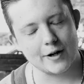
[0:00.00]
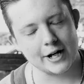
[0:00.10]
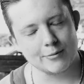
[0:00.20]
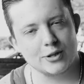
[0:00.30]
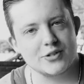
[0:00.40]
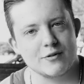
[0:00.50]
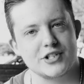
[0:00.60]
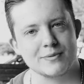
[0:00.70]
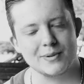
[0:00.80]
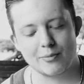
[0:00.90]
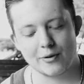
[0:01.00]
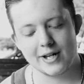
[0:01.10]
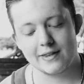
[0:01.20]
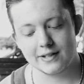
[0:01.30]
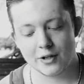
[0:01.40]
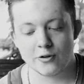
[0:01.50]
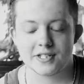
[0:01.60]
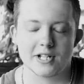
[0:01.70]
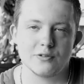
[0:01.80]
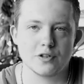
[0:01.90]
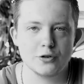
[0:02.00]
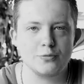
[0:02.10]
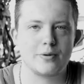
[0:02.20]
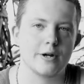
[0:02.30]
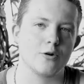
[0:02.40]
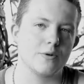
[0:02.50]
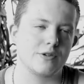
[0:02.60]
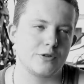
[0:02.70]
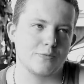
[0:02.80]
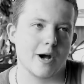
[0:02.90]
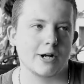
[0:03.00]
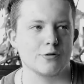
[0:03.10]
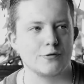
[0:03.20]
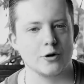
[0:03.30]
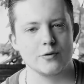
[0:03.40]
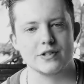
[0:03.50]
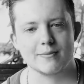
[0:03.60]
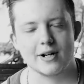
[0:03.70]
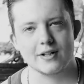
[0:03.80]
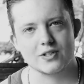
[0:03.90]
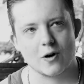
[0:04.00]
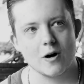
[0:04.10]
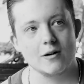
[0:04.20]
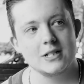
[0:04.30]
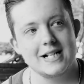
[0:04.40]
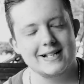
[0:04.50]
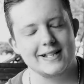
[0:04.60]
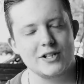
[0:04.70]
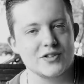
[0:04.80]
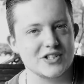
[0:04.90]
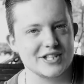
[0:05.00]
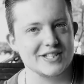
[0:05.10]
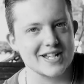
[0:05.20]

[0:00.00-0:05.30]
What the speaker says: anyone who's ever seen me play, they notice I use a loop pedal with 2 microphones and my guitar. He uses the